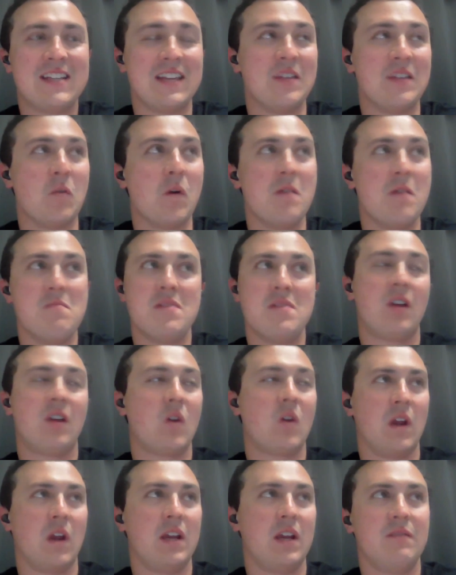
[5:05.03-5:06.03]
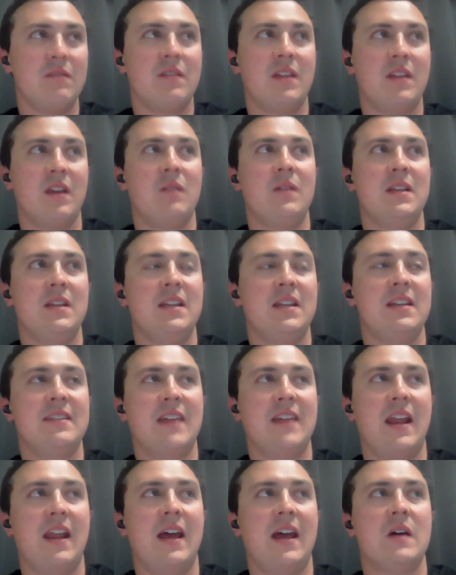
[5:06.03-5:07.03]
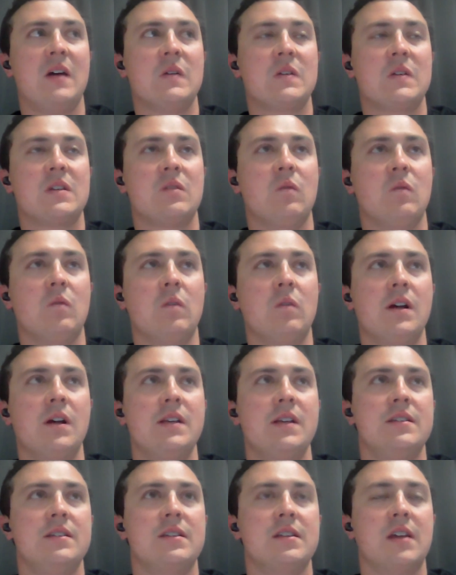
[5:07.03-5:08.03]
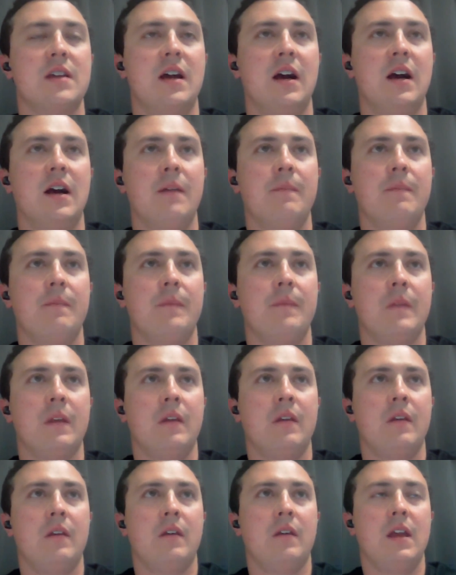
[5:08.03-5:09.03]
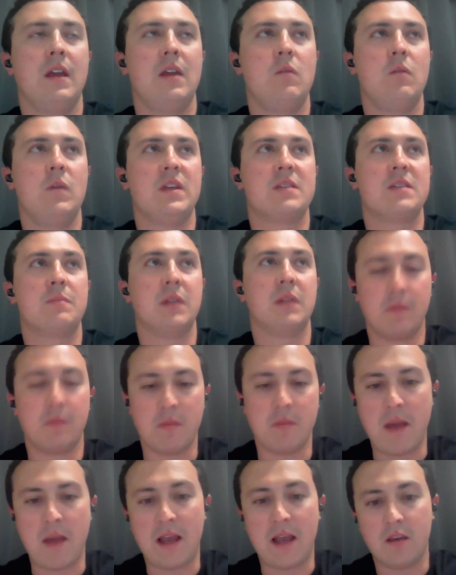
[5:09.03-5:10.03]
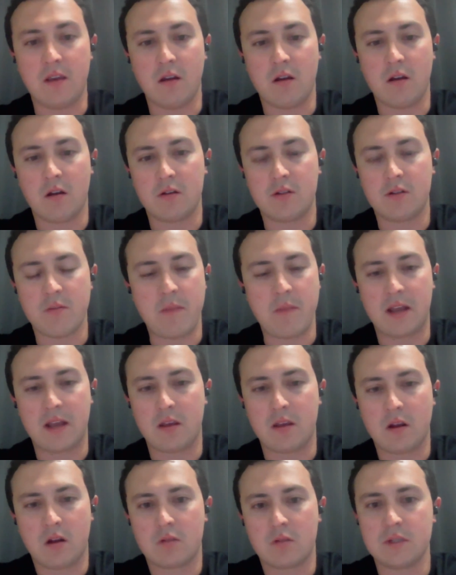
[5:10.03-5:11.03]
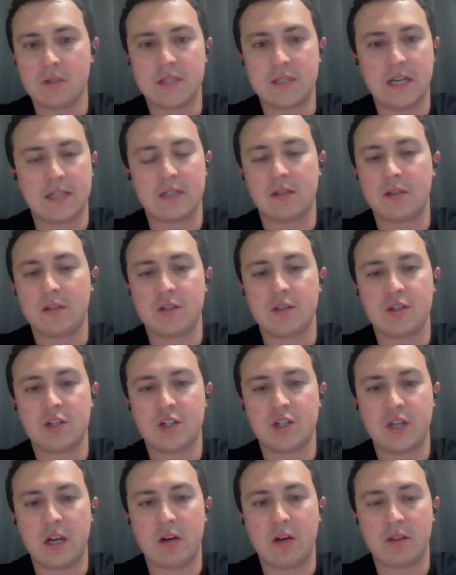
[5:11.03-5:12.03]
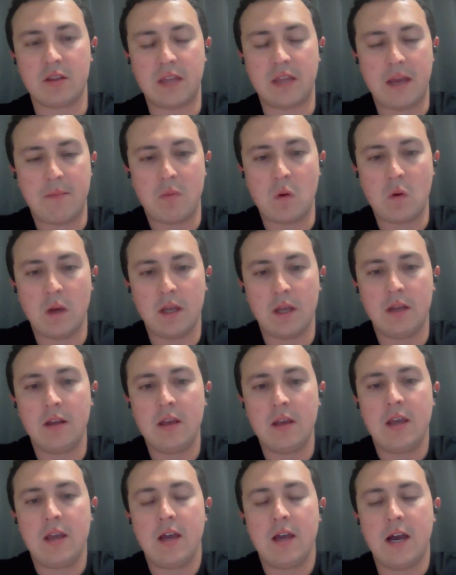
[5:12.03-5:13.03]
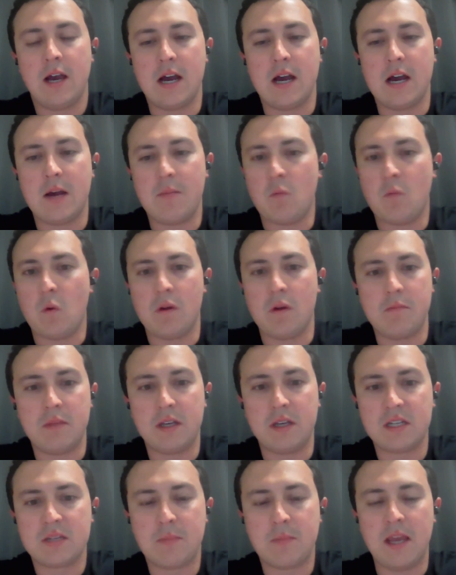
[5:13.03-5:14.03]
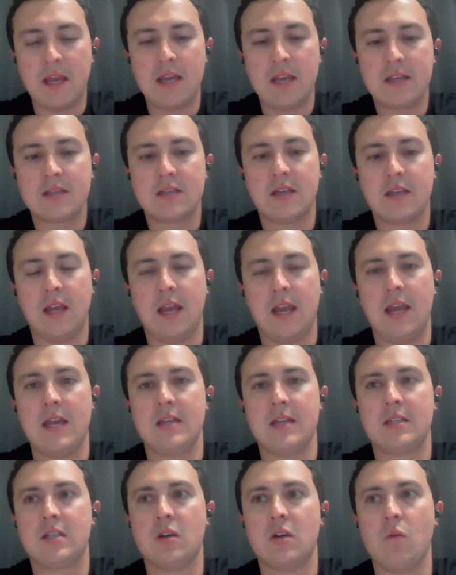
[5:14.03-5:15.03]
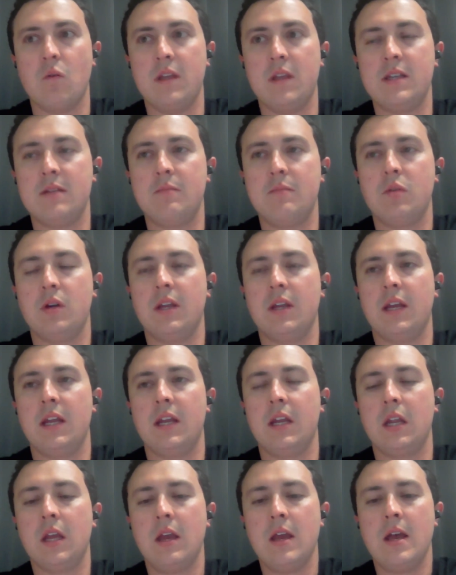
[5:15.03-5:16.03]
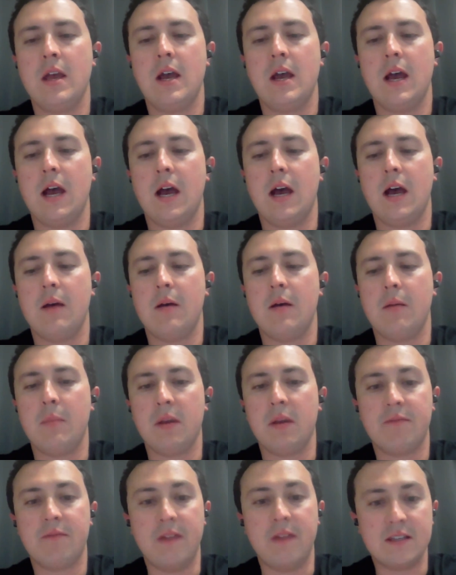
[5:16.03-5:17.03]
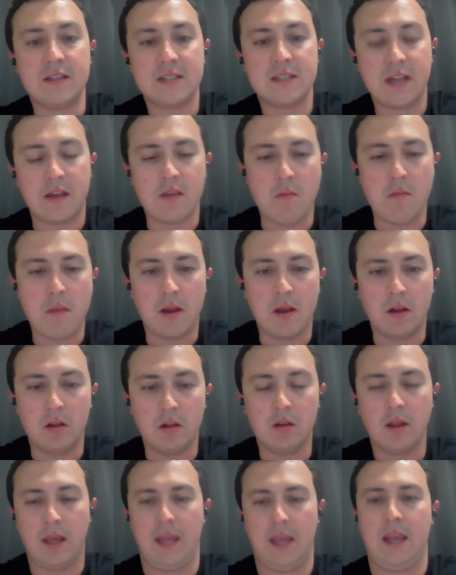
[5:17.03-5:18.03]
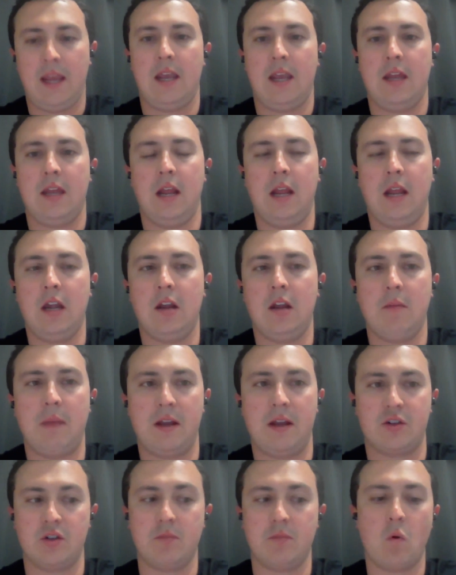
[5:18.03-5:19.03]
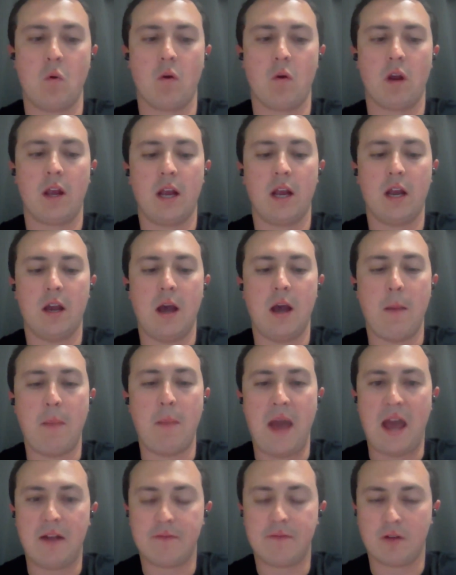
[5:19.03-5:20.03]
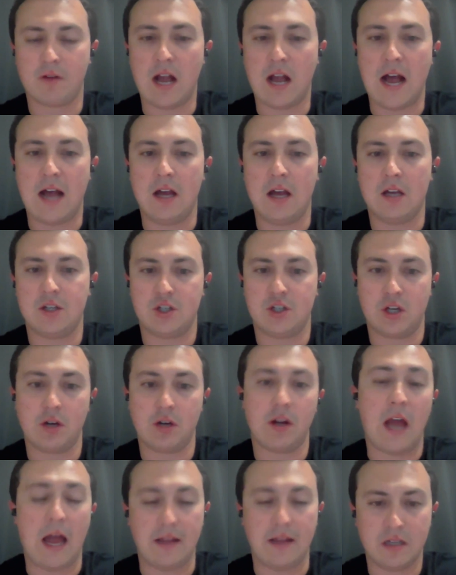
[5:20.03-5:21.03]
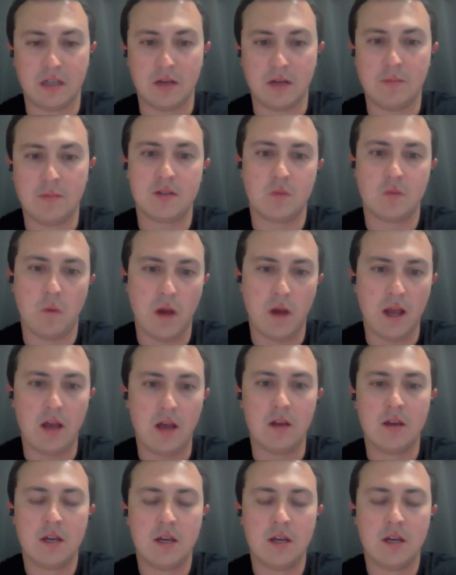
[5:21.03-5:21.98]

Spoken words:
the one big creative thing we did at that house was we split up the backyard. The backyard was technically just shared at that point, one big space. And so we did put in a big fence down the middle and ended up actually pouring a pad for a shared hot tub as well.